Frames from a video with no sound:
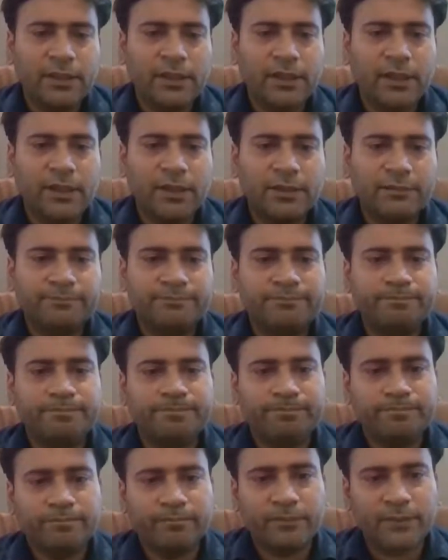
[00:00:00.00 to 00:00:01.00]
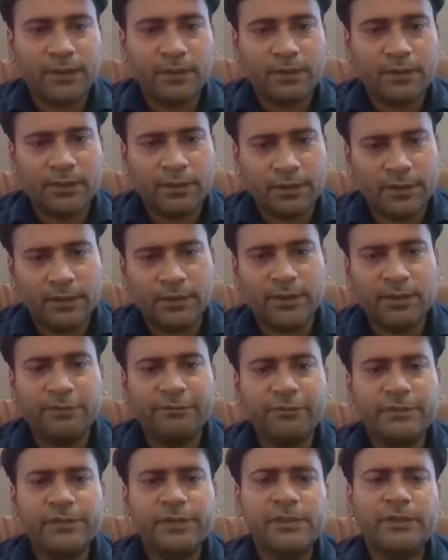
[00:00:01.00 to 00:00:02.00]
Uh, if
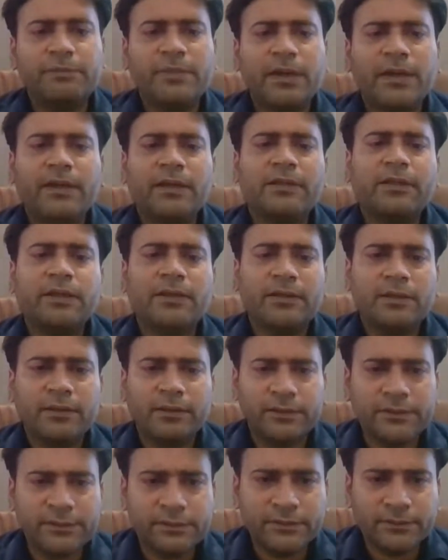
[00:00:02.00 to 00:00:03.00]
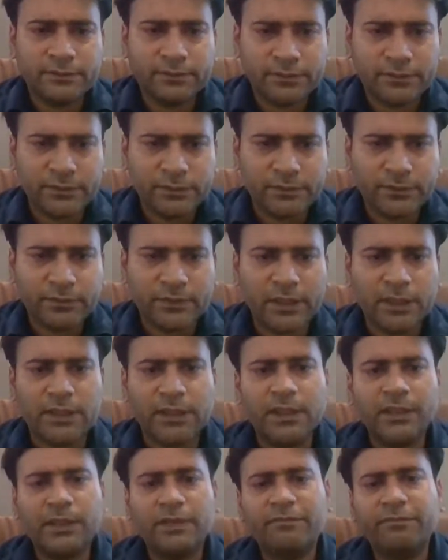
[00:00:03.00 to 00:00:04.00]
we see by other,
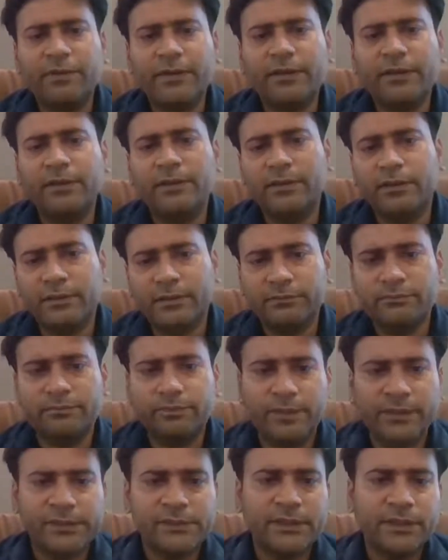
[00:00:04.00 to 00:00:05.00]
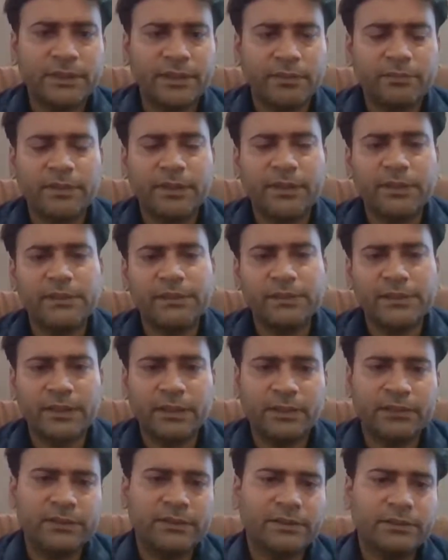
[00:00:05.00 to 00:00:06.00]
Atlanta Fed president comments,
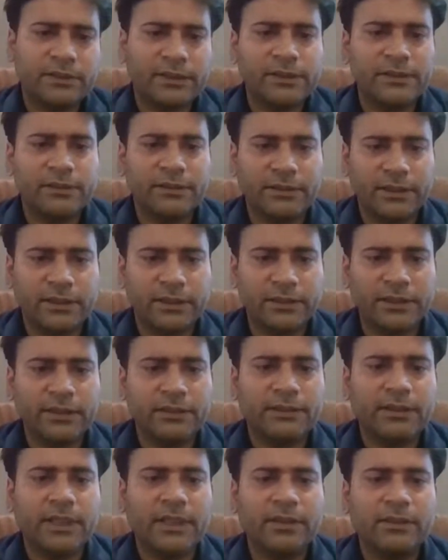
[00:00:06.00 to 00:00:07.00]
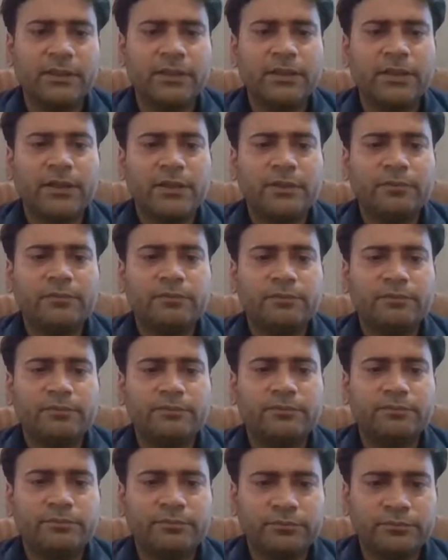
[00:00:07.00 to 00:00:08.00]
they think that
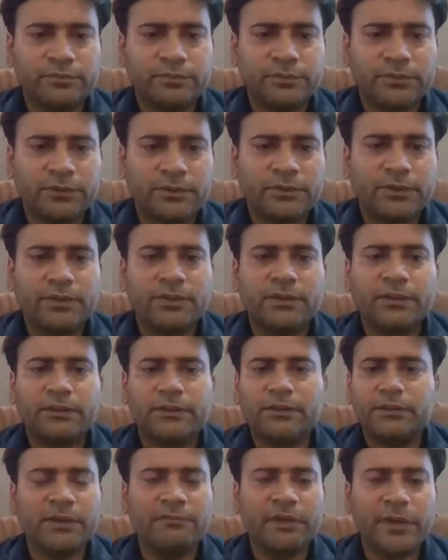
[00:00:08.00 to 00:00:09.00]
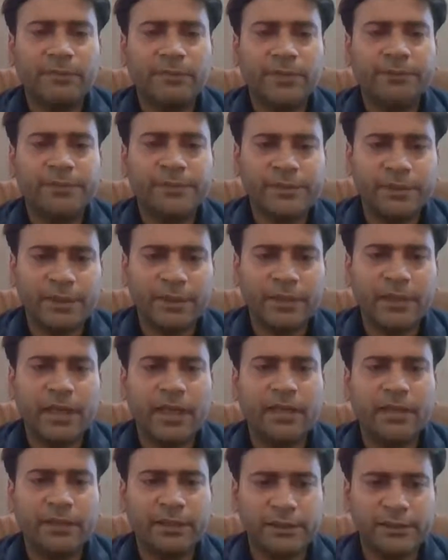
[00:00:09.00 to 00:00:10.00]
bips to 125
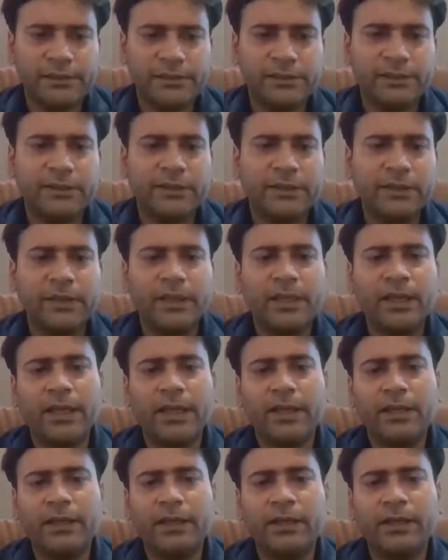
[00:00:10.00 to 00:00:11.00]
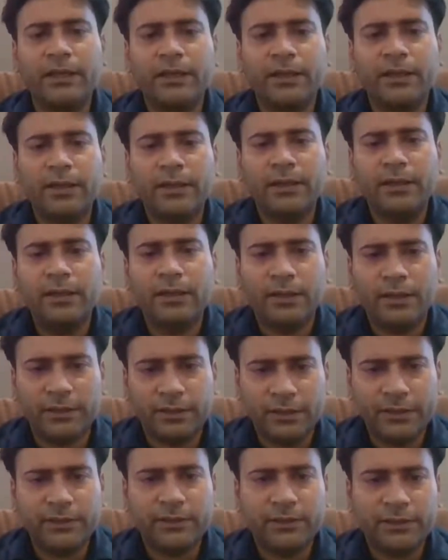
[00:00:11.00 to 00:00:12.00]
bips rate hike is needed, and
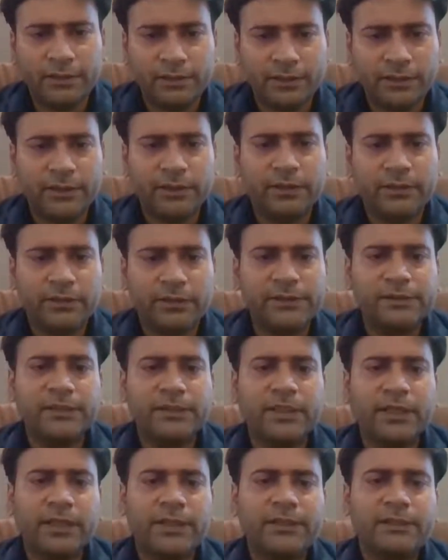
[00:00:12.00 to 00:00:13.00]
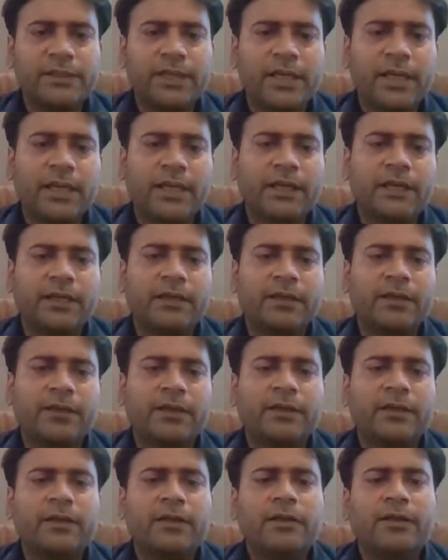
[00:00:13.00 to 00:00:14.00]
till this year ends,
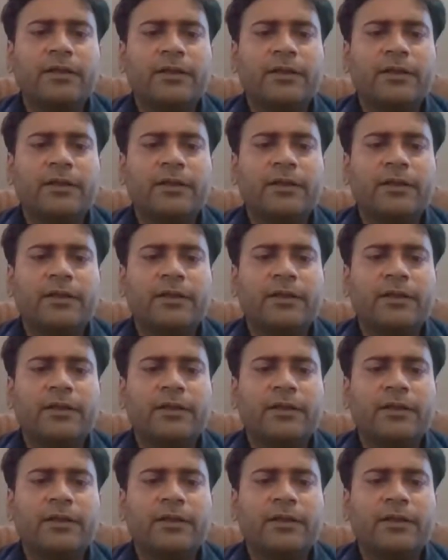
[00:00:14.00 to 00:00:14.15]
and